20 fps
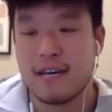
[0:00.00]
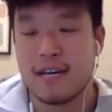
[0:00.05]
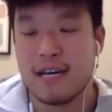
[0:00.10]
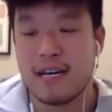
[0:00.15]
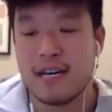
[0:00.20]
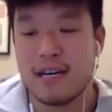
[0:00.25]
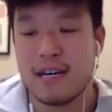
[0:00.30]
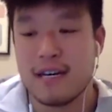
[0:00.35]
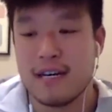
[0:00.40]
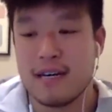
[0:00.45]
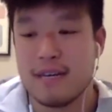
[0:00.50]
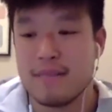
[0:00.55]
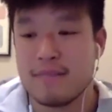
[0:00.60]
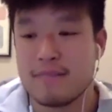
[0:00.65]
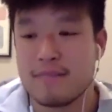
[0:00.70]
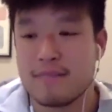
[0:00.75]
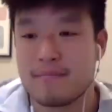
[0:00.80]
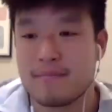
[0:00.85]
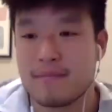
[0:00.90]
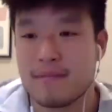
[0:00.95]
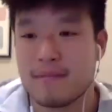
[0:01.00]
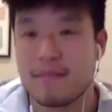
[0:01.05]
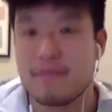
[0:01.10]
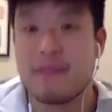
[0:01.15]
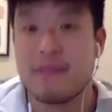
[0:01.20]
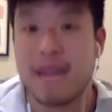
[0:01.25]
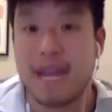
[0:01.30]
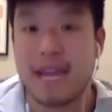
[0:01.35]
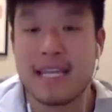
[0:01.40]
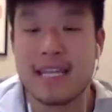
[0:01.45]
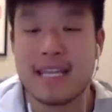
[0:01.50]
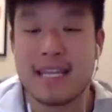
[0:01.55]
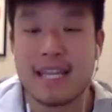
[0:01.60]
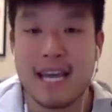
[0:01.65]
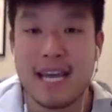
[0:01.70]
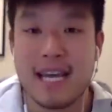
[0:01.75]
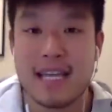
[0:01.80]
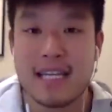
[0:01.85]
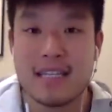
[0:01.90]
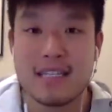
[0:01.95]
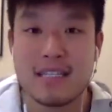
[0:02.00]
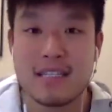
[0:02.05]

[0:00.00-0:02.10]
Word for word: um, fighting that.